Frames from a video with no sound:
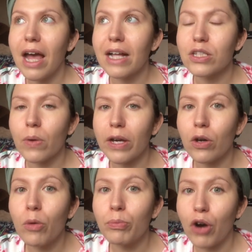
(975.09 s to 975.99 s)
and so I
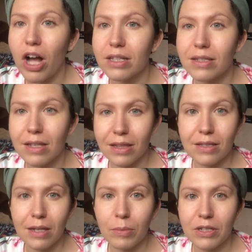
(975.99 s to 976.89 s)
go bronze in the
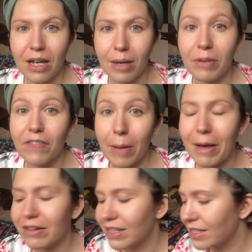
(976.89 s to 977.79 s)
summertime if I'm
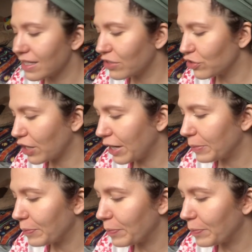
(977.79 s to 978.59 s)
out in the sunshine.